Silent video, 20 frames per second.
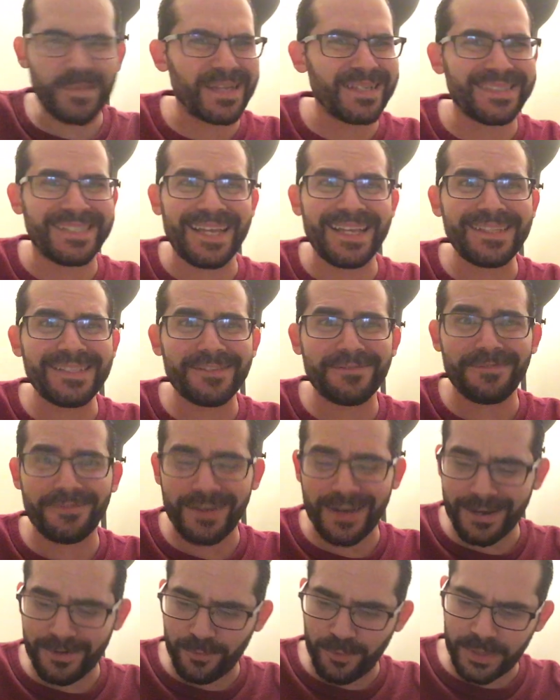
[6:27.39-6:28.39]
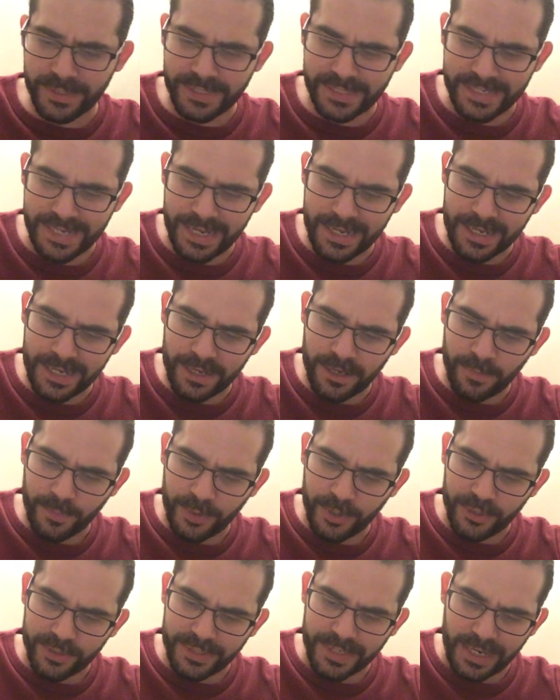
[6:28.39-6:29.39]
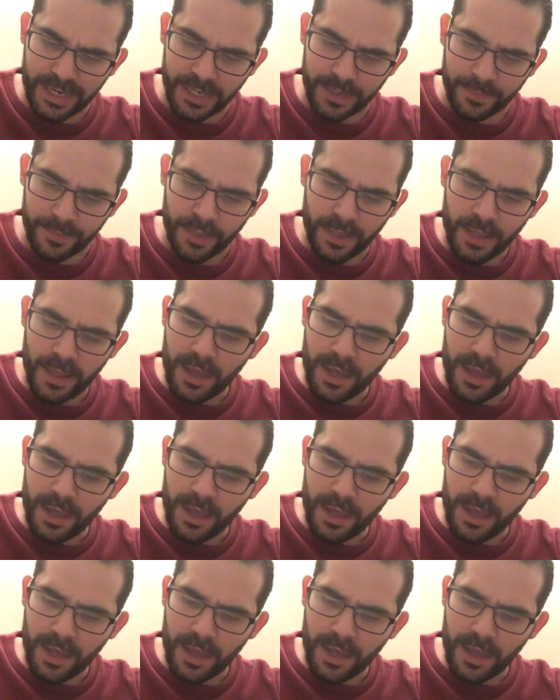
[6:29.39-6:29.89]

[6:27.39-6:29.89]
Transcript: identify what's taking up your time.